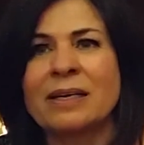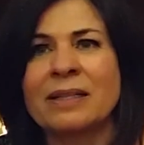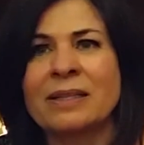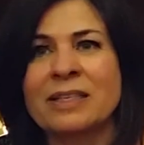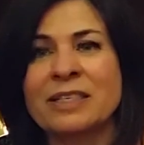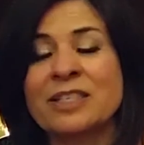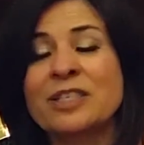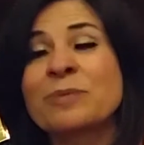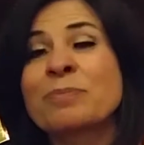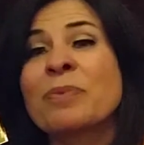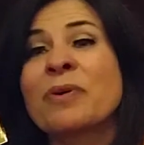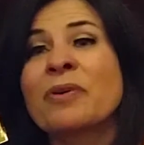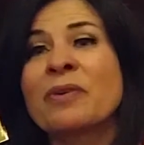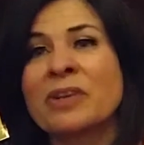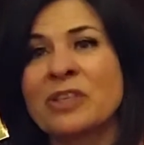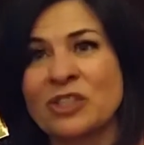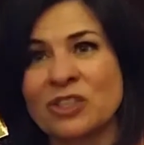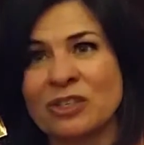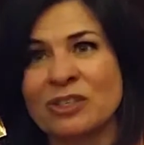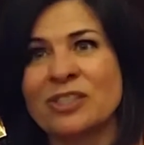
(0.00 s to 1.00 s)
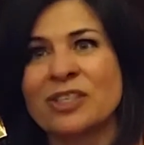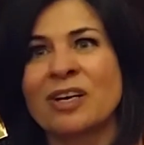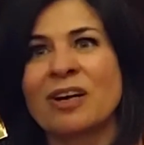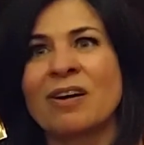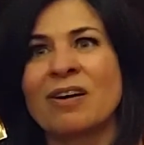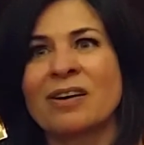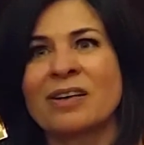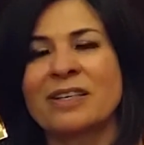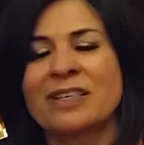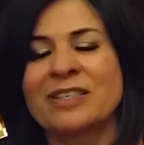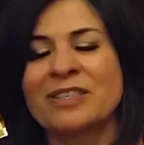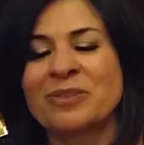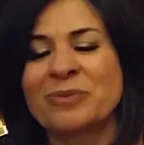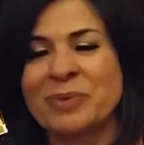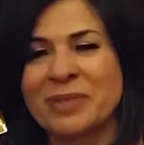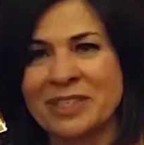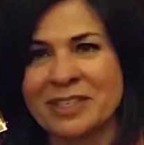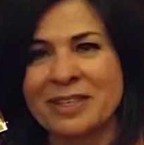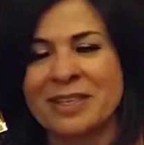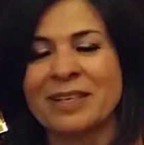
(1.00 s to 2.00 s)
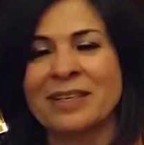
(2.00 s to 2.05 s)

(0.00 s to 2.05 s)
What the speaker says: the spiritual darkness was